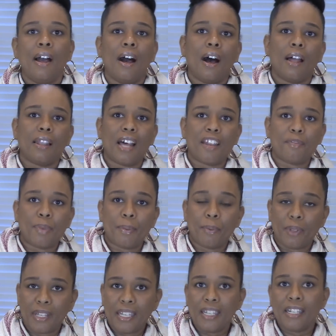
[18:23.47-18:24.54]
a lot of
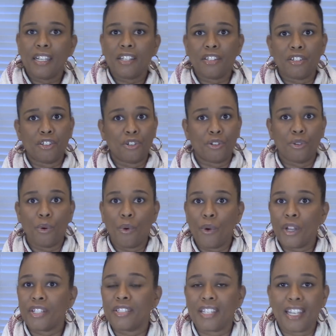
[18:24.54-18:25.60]
people eating, you're
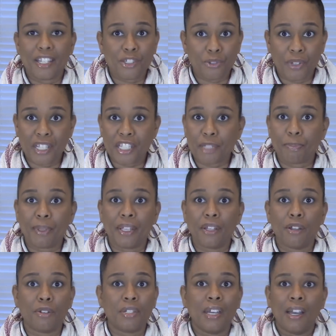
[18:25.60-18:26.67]
going to get drinks
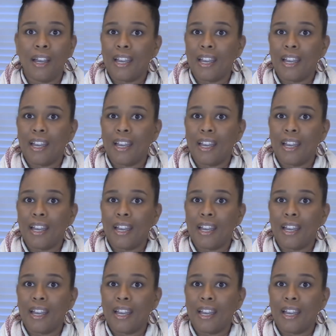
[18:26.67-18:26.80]
spilled.